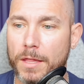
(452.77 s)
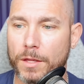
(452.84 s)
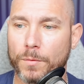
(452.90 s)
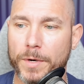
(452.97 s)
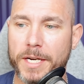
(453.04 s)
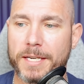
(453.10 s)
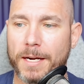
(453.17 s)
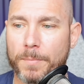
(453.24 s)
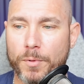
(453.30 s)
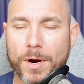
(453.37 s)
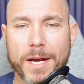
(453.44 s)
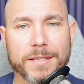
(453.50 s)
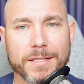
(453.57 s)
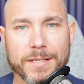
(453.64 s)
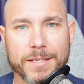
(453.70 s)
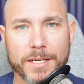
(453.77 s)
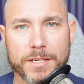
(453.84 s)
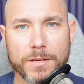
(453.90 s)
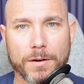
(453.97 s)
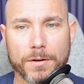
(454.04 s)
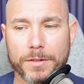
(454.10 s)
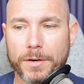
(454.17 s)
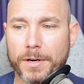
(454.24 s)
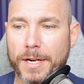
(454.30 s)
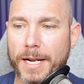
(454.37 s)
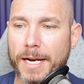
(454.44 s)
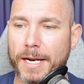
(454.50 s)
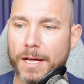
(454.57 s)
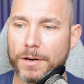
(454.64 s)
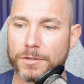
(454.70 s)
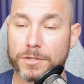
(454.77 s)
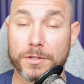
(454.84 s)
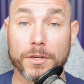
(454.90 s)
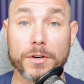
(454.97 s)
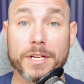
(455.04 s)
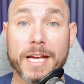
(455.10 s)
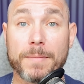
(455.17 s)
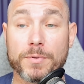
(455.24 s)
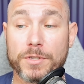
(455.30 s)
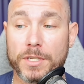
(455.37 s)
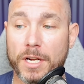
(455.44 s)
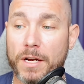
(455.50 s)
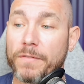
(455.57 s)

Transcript: The retail price is $639, 38%